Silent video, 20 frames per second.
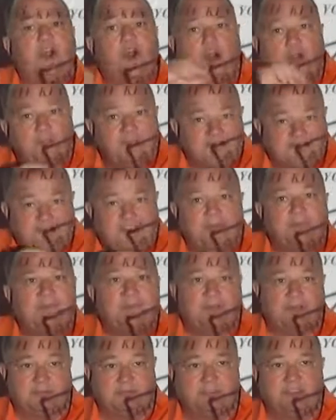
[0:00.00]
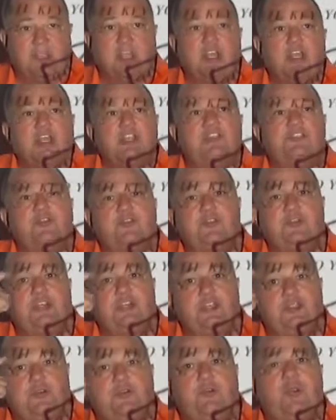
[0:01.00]
all the symptoms so that
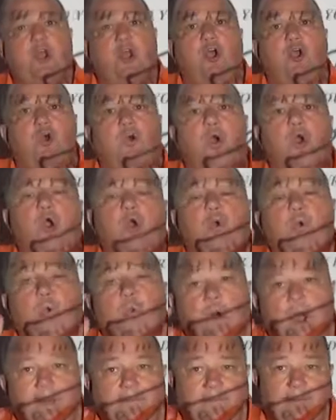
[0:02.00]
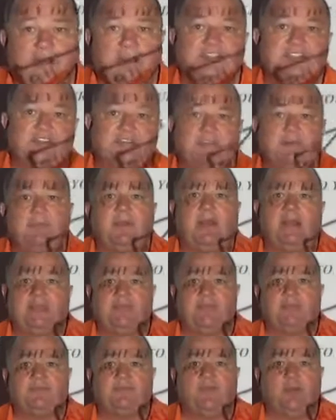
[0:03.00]
you know what parts of the body
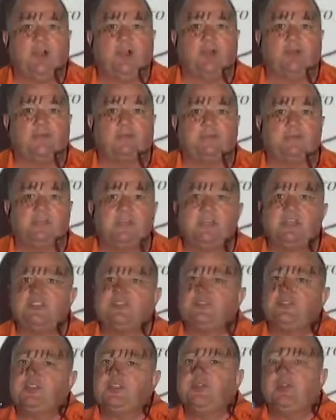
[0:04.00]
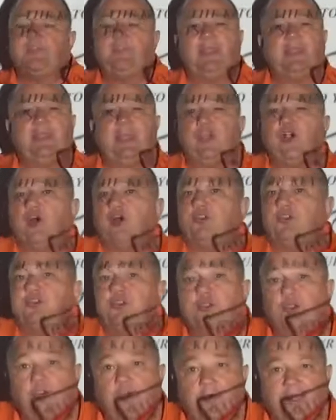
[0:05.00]
are involved. So that you are picking all
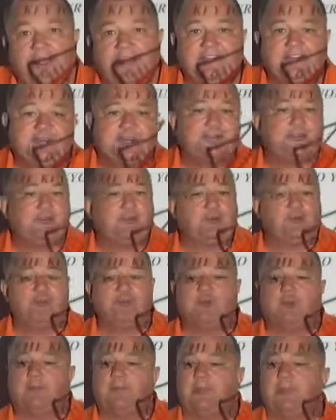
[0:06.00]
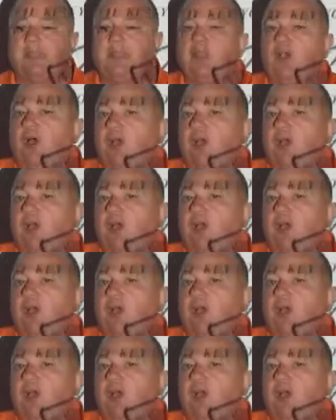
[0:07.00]
neuro answers, or you are picking